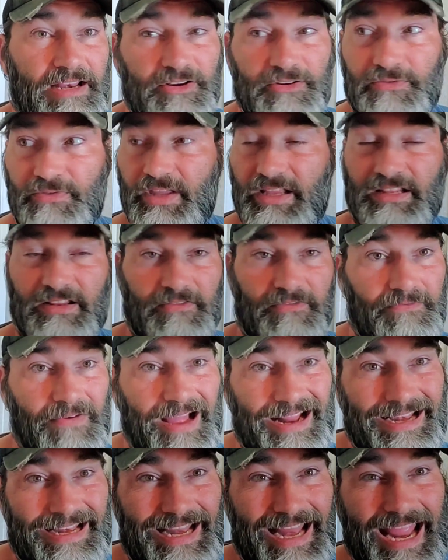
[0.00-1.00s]
You think the
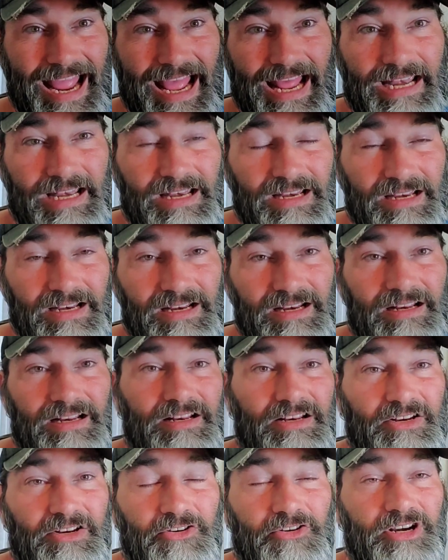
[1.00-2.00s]
fight he had
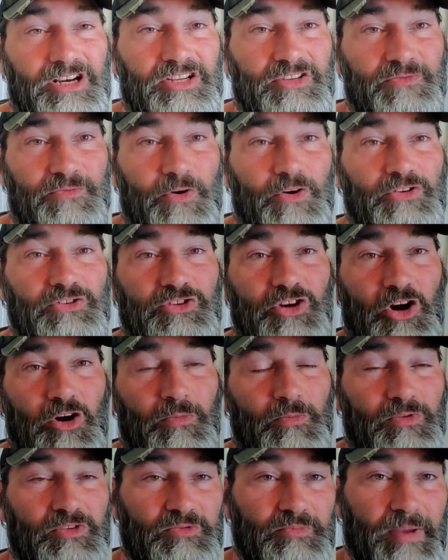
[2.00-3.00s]
during his first
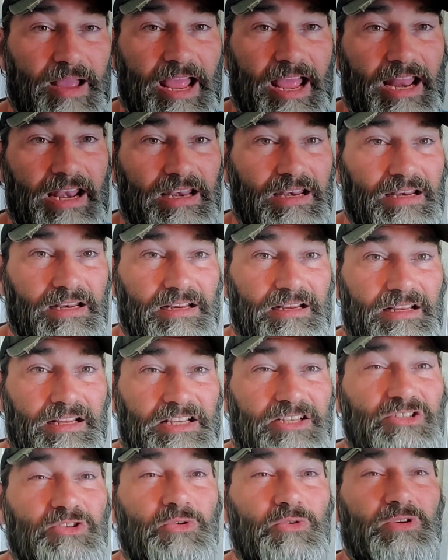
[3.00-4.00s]
term was bad?
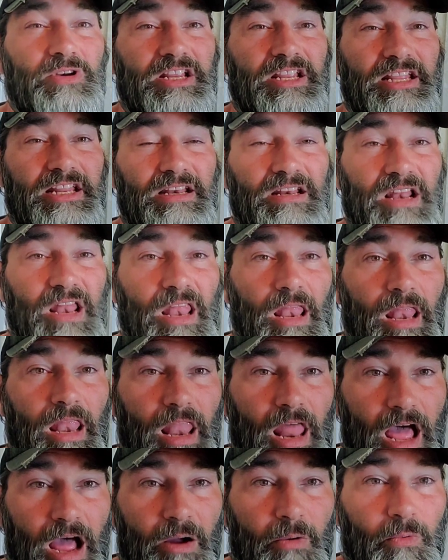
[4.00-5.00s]
It's going to get a
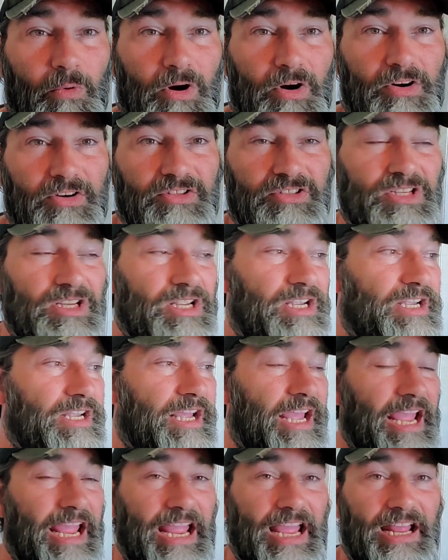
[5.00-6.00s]
lot worse.
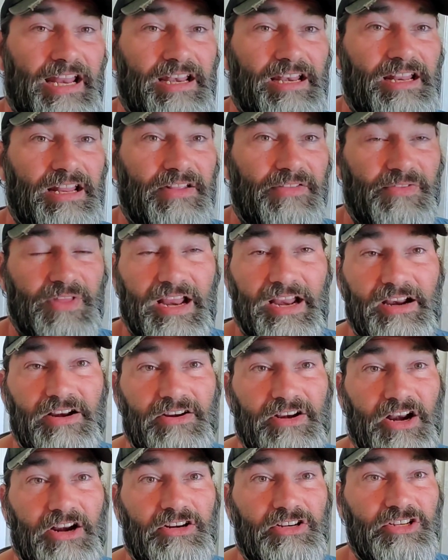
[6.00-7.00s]
And they
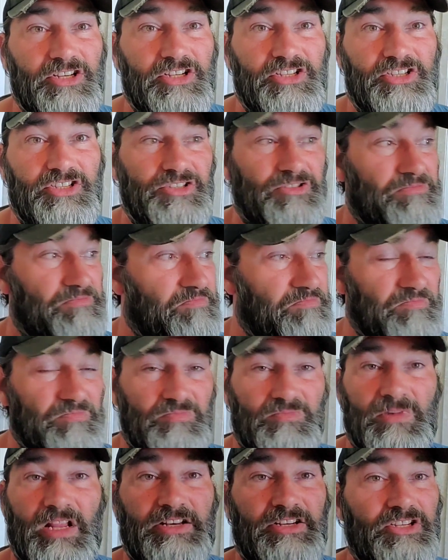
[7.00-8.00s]

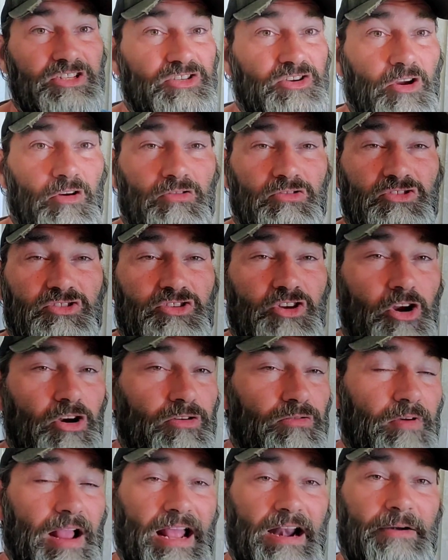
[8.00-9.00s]
just go skirt
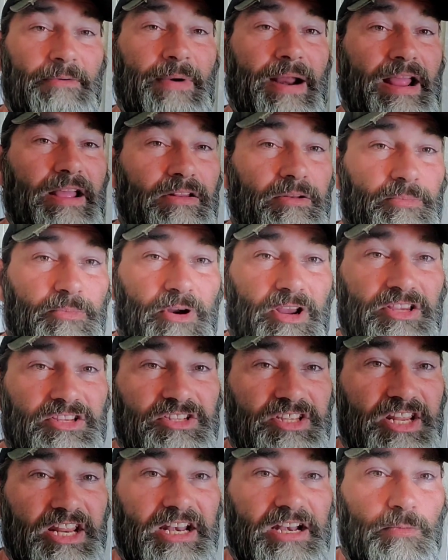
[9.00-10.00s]
right around the
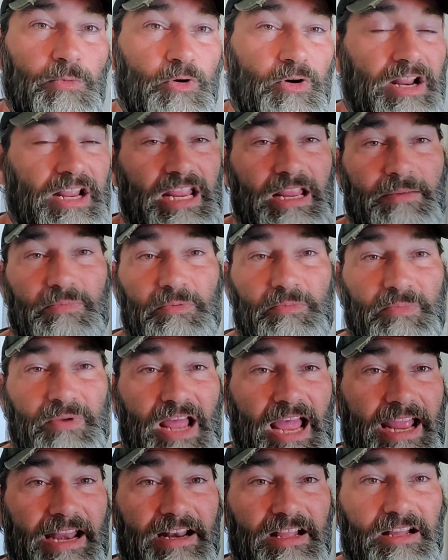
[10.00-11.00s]
president anymore. They keep him
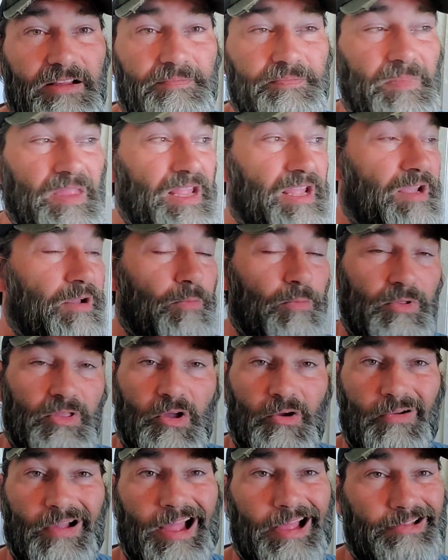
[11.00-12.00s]
tied up with
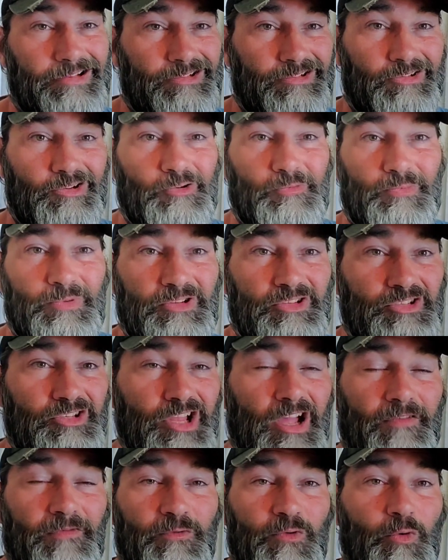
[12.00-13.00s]
all kinds of stupid
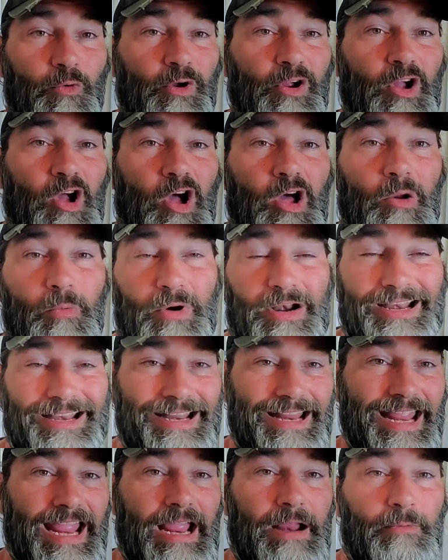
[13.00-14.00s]
stuff going on where he
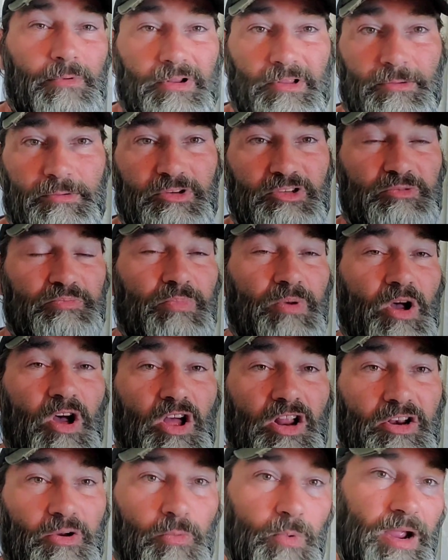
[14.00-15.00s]
can't really
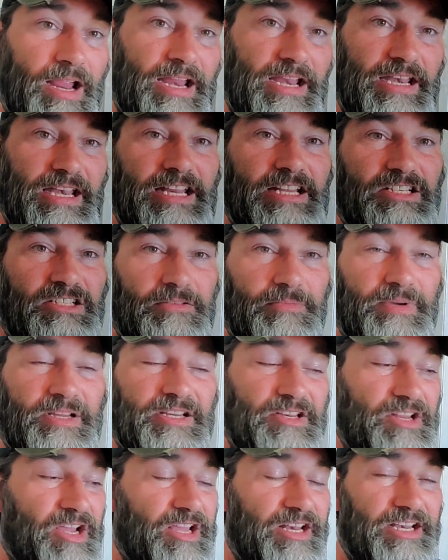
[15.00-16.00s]
respond the way it needs to be
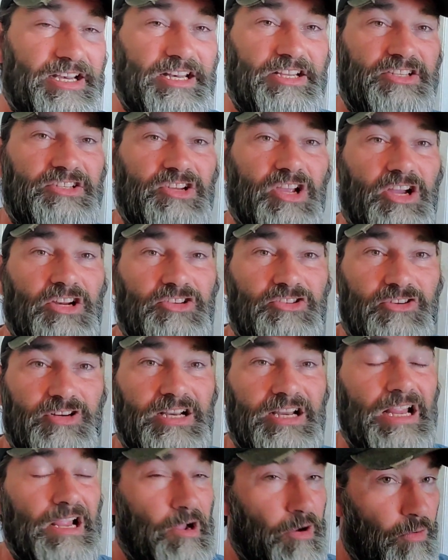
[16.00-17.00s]
done in this country.
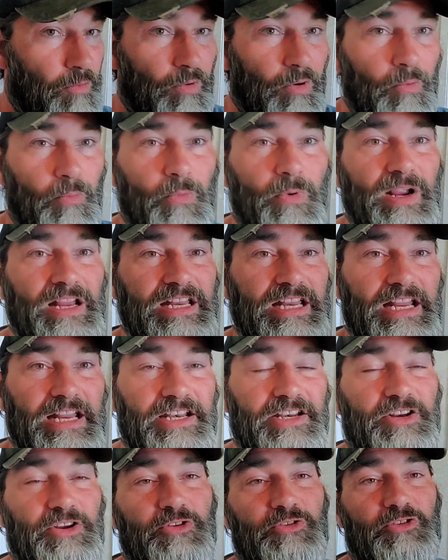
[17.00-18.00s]
What we need
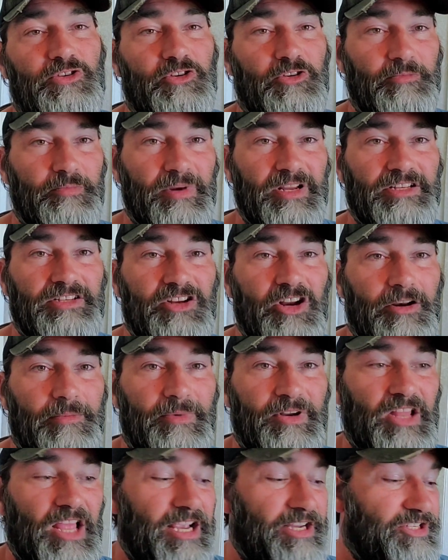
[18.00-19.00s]
to do during
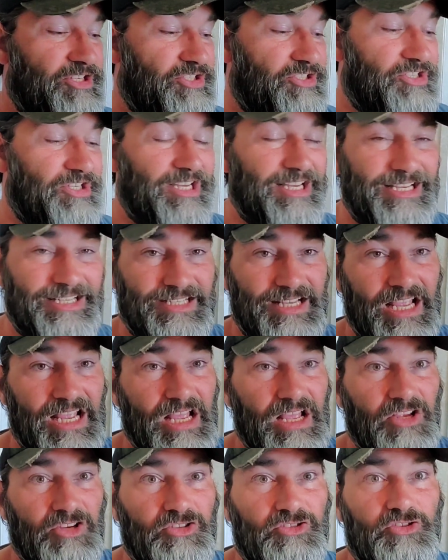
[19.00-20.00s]
midterm elections is
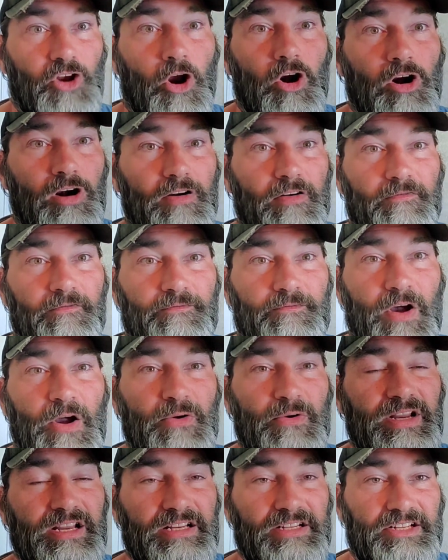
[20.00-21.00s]
start
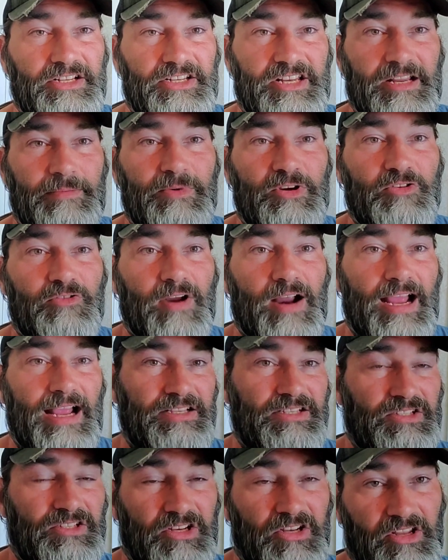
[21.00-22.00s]
voting the
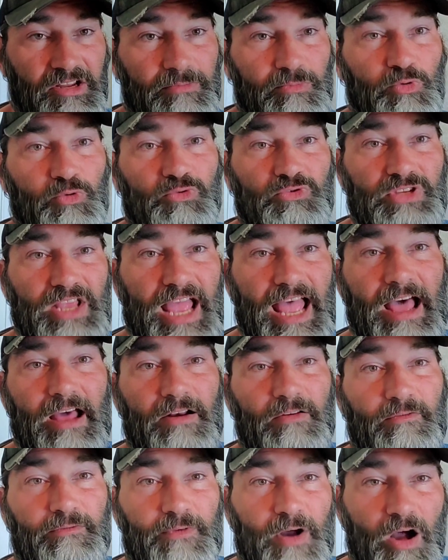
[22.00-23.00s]
Democrats and liberals out
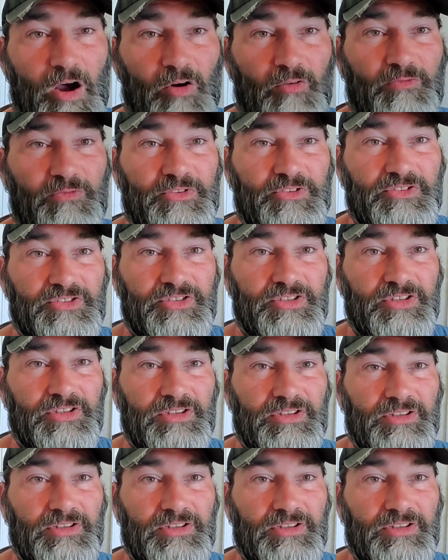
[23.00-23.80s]
of office.